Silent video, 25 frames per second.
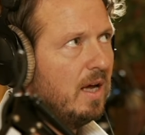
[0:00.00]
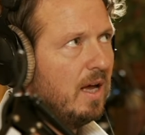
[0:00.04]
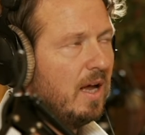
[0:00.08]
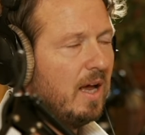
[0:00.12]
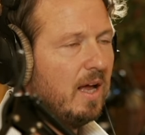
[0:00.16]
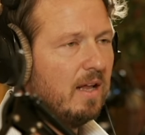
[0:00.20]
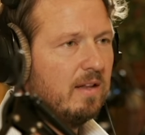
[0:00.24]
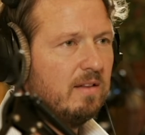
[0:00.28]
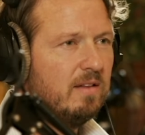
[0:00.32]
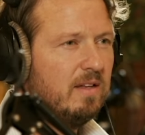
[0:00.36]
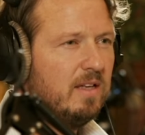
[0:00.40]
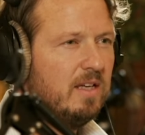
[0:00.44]

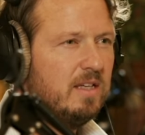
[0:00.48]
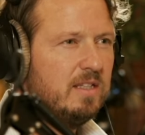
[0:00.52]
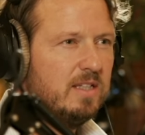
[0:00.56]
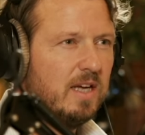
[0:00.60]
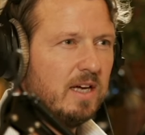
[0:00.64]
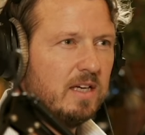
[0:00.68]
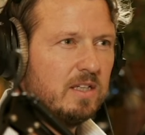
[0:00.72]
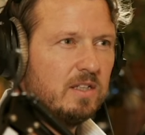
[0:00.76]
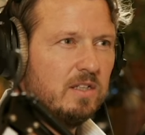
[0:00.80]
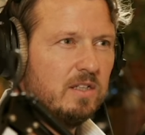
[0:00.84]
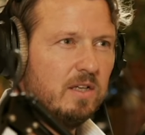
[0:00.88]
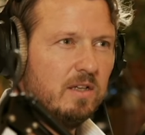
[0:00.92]
and these
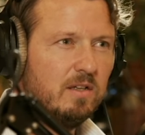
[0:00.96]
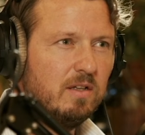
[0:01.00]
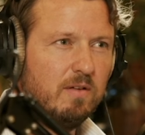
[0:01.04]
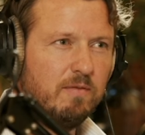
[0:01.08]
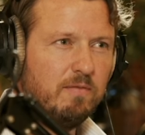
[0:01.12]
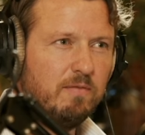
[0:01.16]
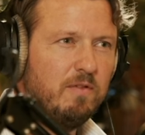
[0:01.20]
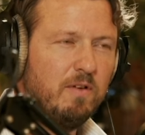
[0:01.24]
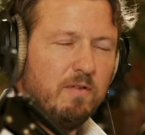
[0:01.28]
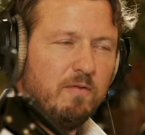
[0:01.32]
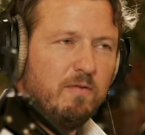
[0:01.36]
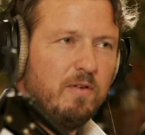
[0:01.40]
actually the,
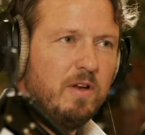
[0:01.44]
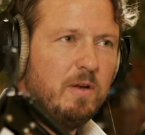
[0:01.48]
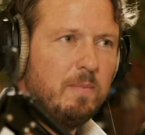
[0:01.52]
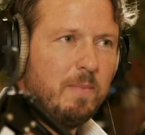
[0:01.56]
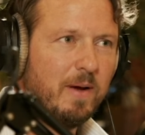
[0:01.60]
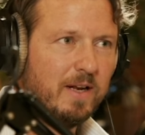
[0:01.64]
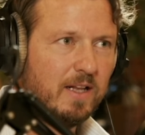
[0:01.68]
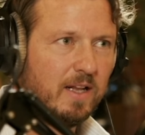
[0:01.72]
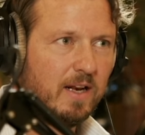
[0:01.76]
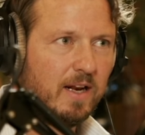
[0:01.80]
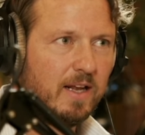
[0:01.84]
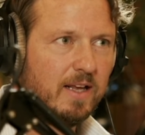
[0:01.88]
the
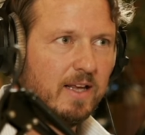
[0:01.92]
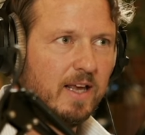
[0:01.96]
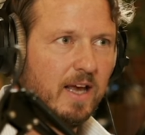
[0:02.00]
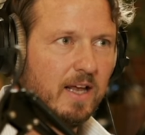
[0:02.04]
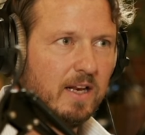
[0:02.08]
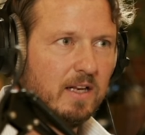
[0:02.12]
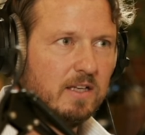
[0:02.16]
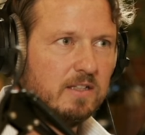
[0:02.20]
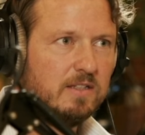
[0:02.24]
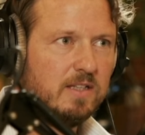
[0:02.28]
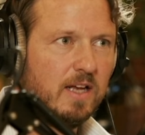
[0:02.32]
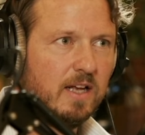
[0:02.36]
feedback that I
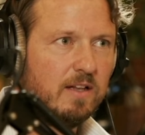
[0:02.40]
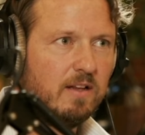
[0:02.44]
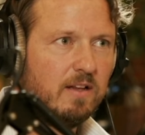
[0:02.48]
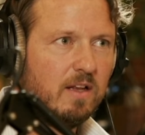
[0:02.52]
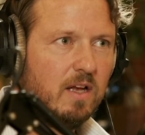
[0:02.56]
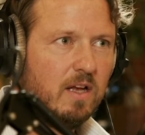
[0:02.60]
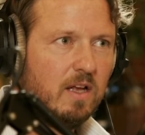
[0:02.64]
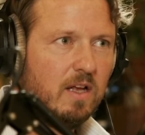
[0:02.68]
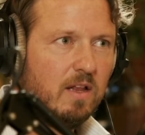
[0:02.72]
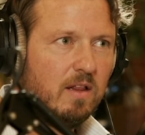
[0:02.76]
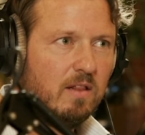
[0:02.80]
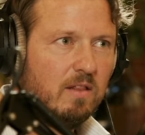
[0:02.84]
get is that
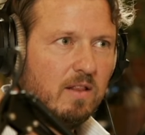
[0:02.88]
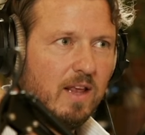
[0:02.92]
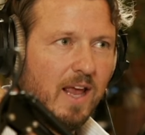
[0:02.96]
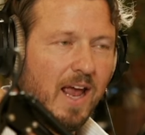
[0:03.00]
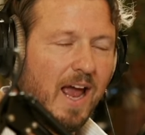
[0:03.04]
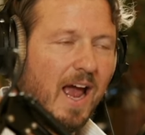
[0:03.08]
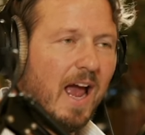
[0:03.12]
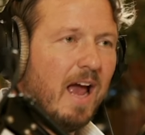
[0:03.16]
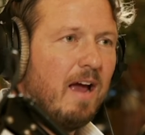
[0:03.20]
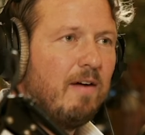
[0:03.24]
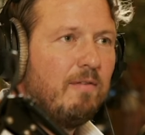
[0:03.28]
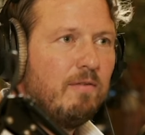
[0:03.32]
the
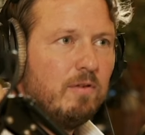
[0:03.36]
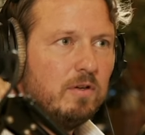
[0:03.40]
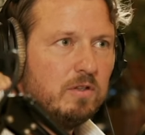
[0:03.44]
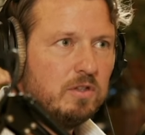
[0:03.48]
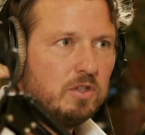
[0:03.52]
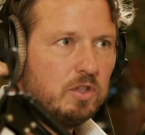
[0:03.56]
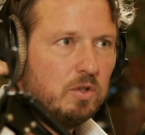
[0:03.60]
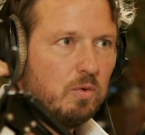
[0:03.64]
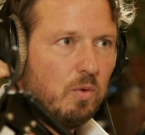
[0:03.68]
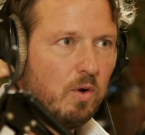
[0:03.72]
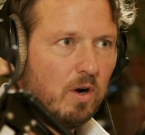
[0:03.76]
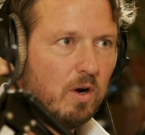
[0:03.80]

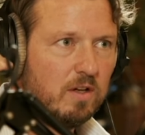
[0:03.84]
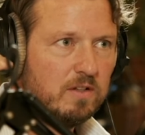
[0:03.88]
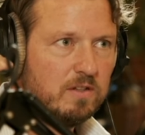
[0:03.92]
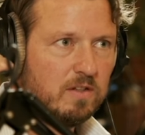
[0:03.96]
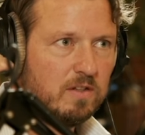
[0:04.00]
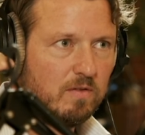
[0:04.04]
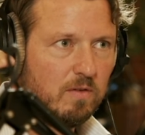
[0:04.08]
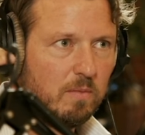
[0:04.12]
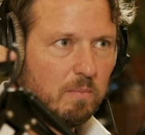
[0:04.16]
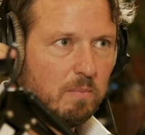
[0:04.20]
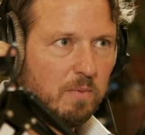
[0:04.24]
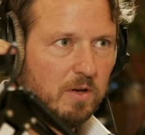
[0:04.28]
average quality
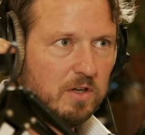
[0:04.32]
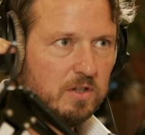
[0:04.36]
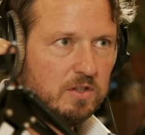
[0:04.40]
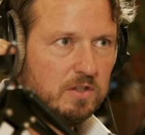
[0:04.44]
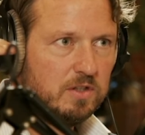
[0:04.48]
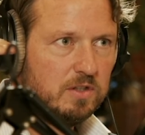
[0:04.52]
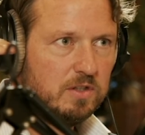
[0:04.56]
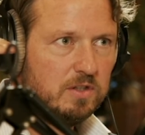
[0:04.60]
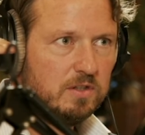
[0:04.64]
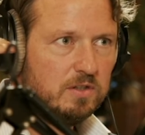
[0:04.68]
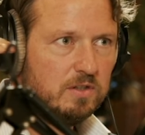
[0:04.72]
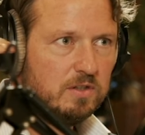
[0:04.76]
of the
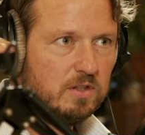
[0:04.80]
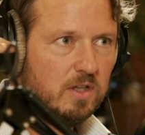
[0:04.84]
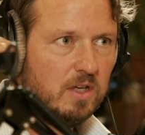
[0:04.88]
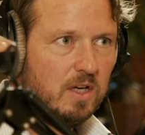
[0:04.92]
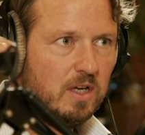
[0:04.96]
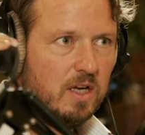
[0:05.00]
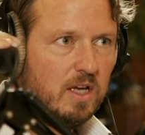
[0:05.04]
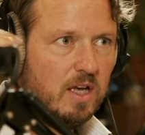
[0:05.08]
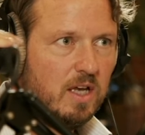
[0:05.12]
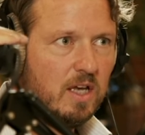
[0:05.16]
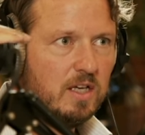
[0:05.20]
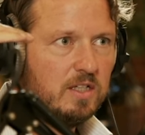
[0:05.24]
pitches
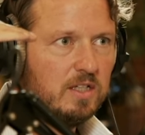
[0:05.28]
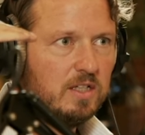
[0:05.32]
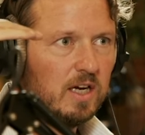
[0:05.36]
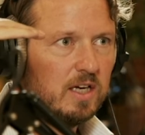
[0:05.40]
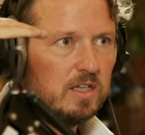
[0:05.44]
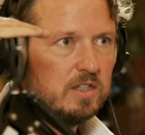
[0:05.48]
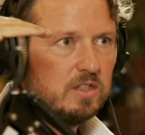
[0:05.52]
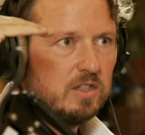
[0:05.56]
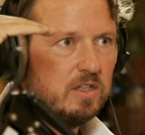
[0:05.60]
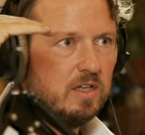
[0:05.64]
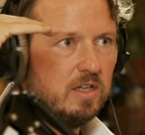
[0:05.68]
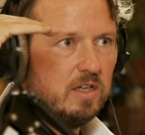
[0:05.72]
is
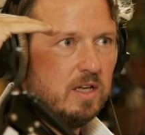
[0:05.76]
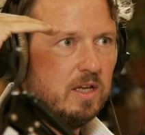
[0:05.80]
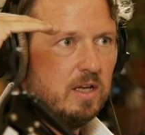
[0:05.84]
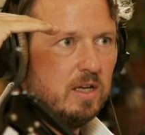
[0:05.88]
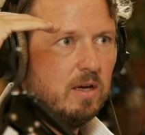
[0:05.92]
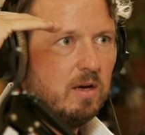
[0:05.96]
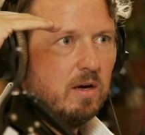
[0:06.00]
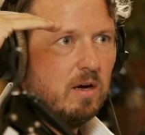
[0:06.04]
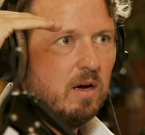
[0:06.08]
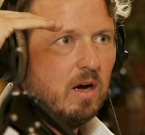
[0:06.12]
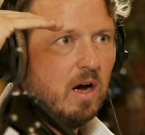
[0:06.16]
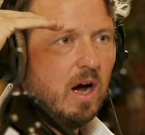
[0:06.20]
actually
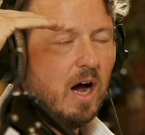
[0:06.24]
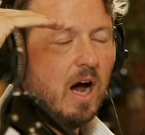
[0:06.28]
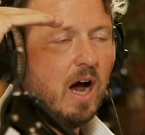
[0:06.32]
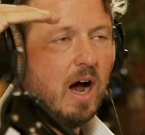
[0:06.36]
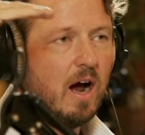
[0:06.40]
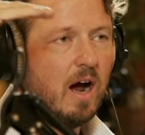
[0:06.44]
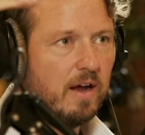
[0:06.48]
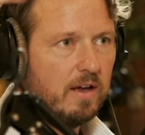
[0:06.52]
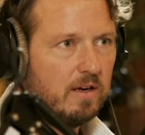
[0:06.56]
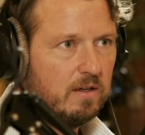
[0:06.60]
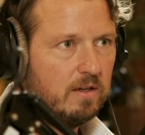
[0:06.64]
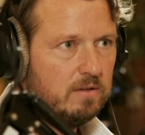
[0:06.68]

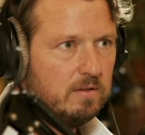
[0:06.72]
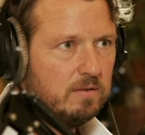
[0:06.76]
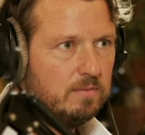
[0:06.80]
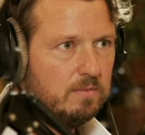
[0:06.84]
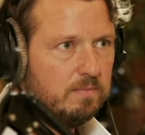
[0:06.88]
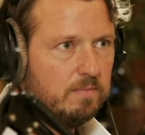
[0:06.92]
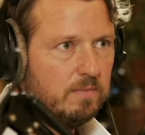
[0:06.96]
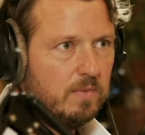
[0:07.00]
higher.